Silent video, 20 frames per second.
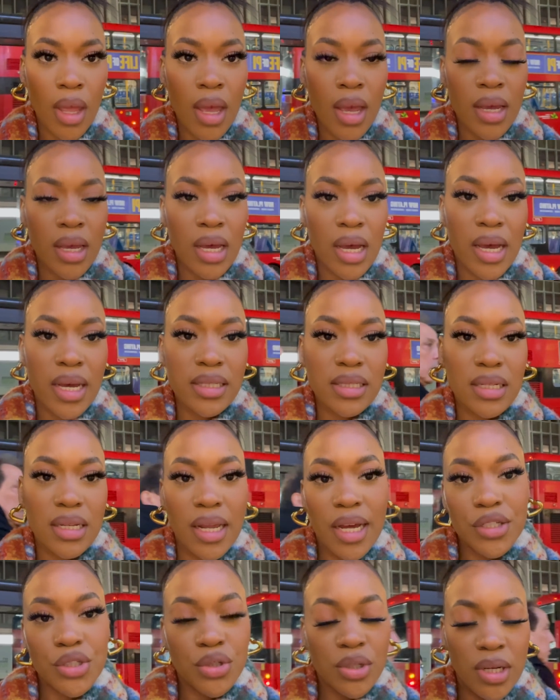Guys,
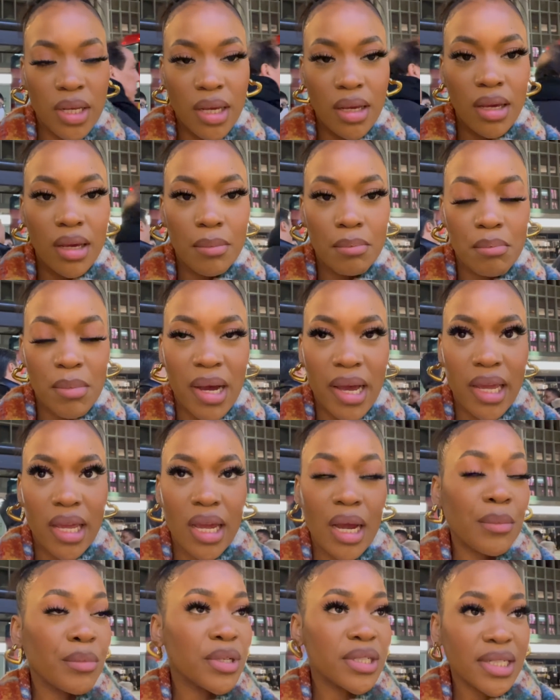naturally my
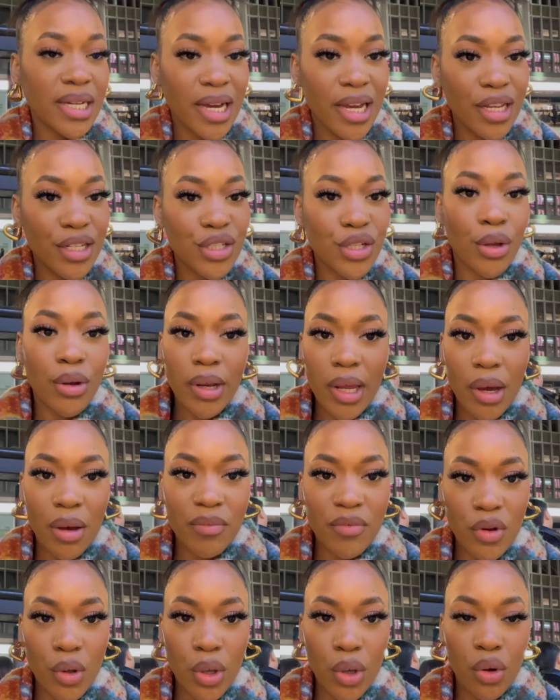camera died, so now I'm
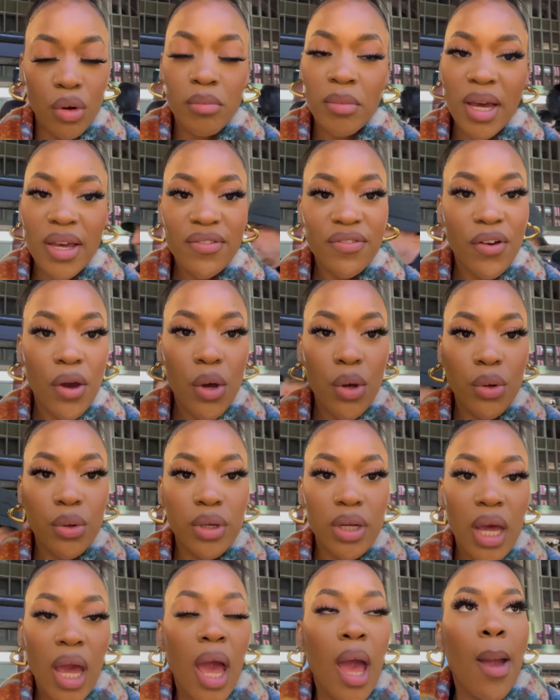vlogging on my phone.
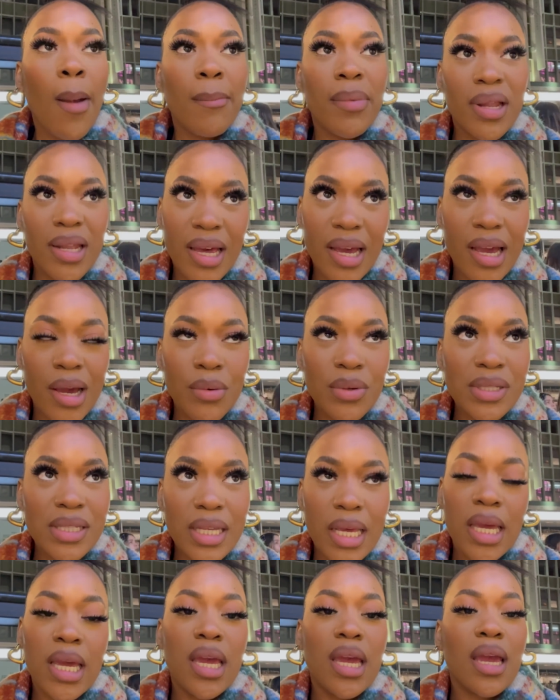But like I was
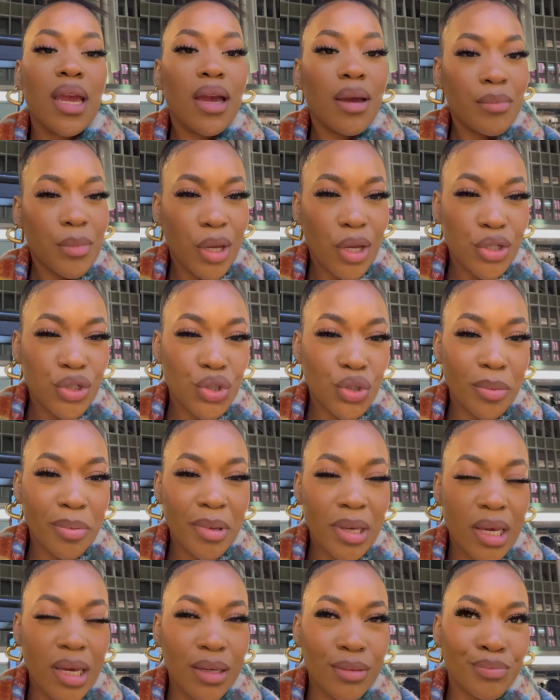saying, I'm going
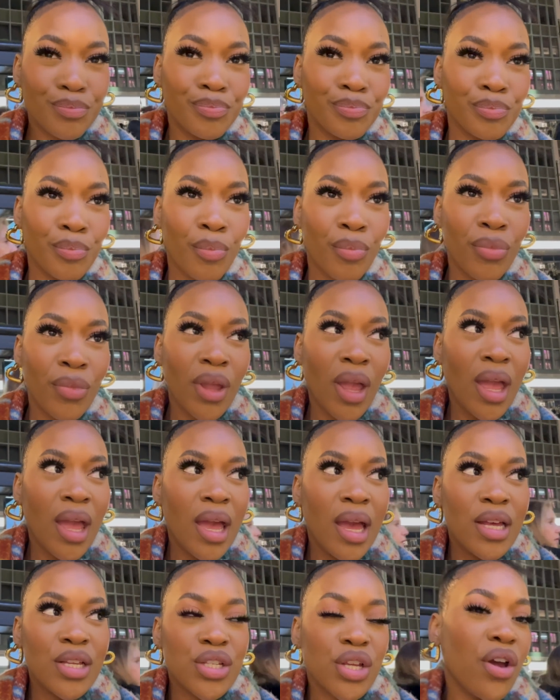shopping.
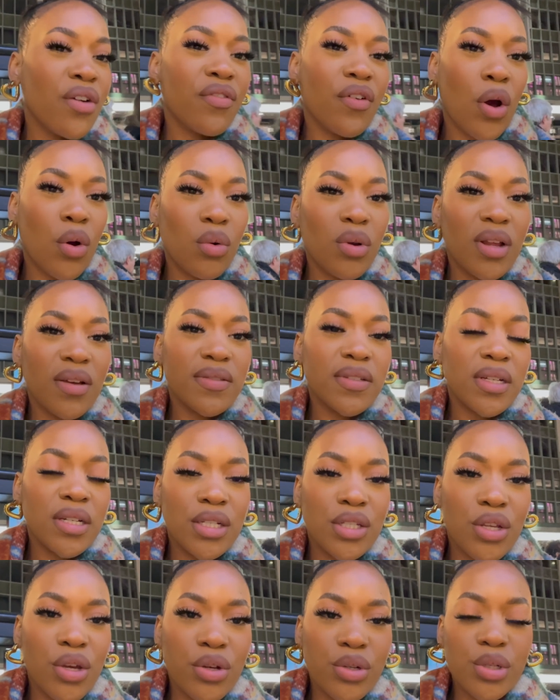So far all I've done is
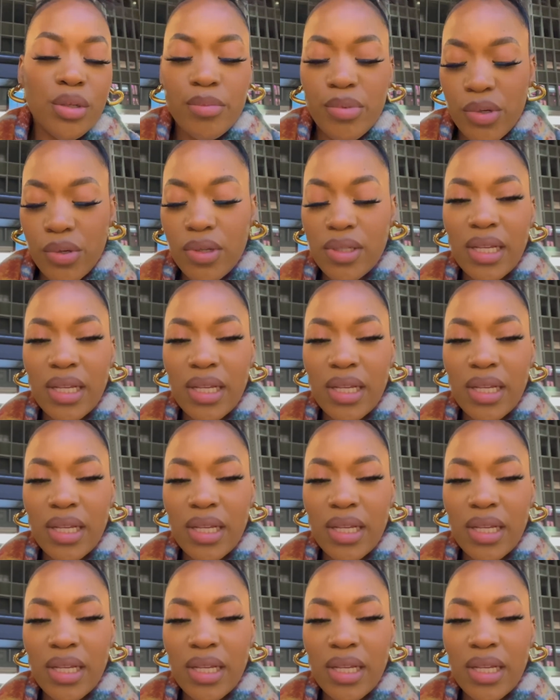go to Boots.